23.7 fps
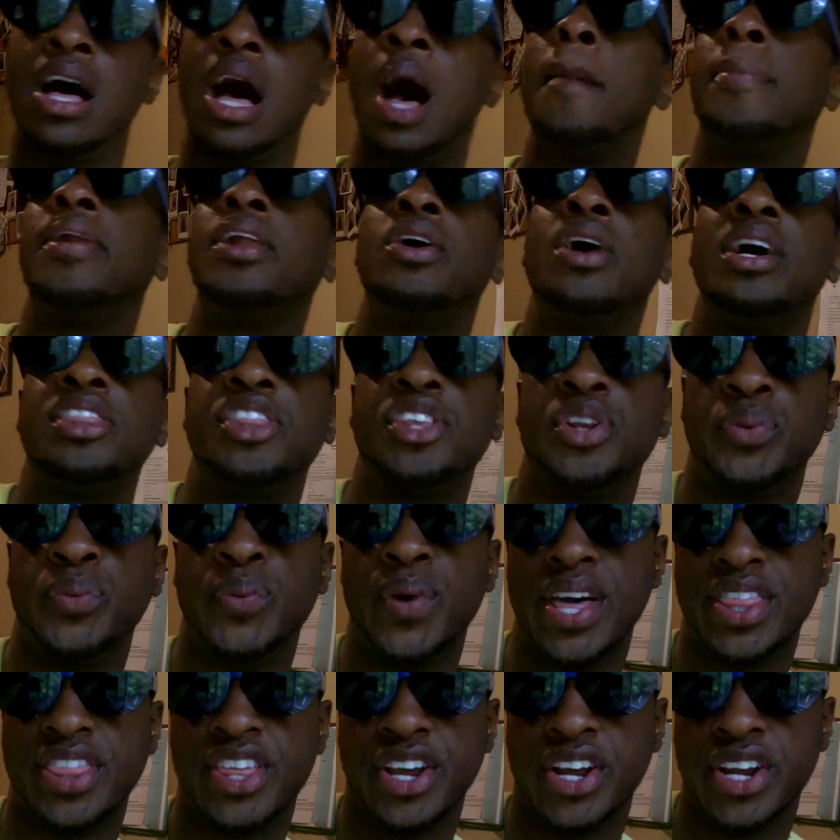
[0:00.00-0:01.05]
I'm a little under the
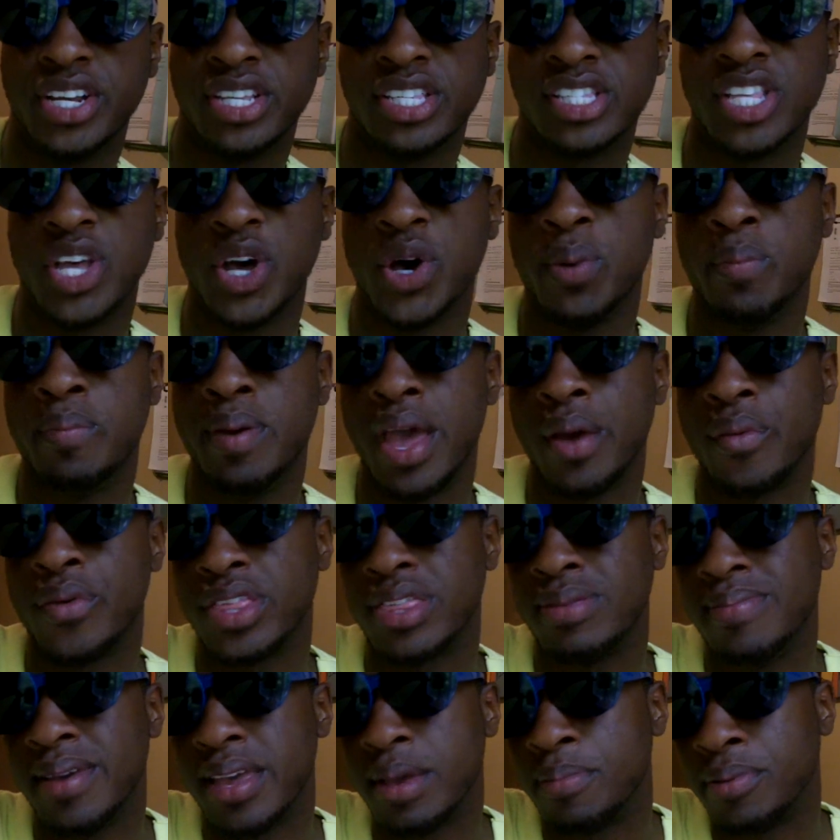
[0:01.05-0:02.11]
weather, so bear
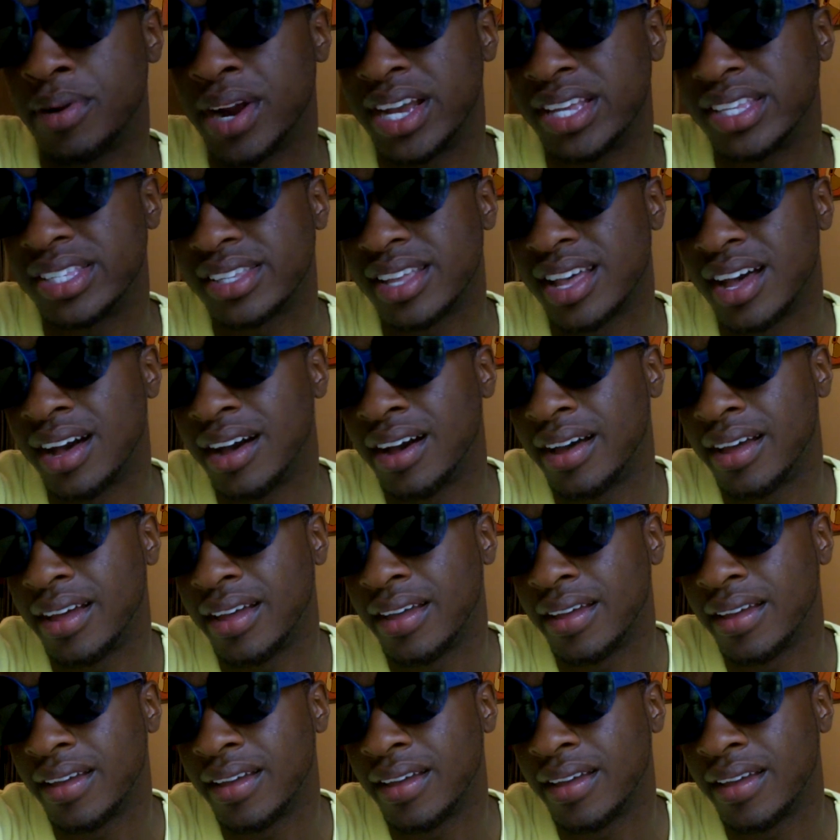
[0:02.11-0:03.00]
with me, praise God.